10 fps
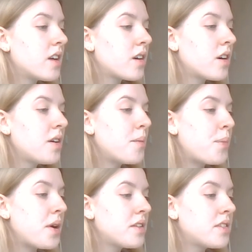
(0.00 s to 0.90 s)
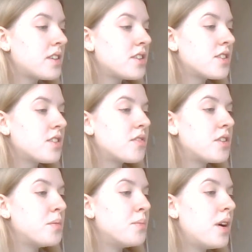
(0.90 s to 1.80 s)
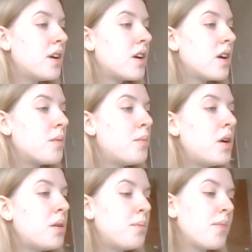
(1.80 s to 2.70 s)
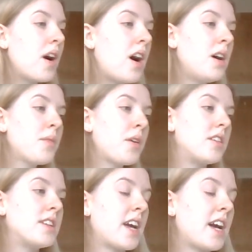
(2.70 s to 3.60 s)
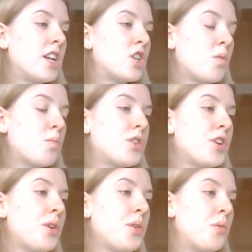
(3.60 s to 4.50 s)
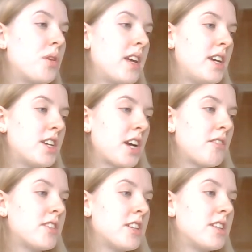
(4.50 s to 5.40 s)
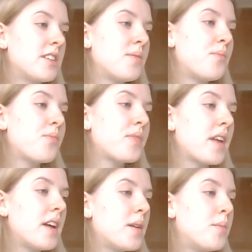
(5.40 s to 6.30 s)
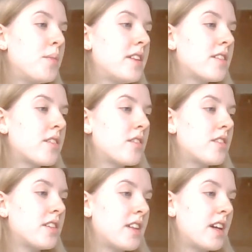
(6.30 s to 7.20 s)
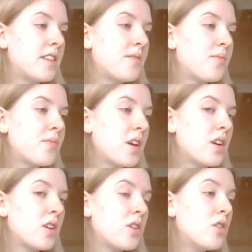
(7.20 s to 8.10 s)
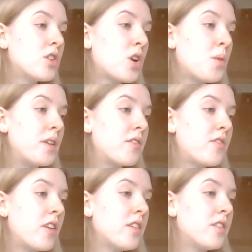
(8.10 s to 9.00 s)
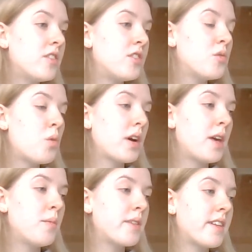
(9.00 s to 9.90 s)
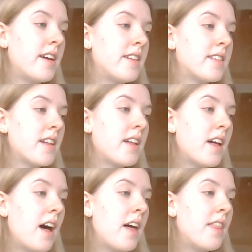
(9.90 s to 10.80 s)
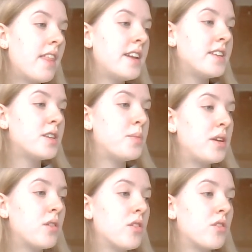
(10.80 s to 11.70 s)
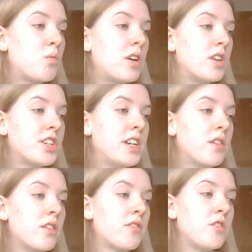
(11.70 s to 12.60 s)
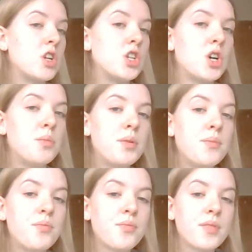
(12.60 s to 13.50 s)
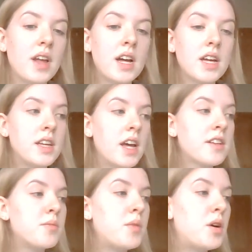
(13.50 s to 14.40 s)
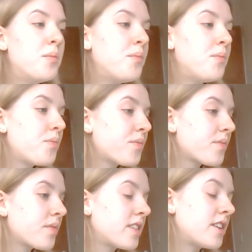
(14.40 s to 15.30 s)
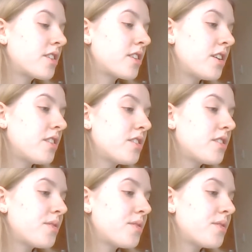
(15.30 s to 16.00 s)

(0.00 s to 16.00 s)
Kurt burst into the room. Mum, I'm going to get a job too, he shouted. Mrs. Gunter said, Your job is first to do what Kim says, and then to be good while she looks for a job. Yes, Mum, said Kurt.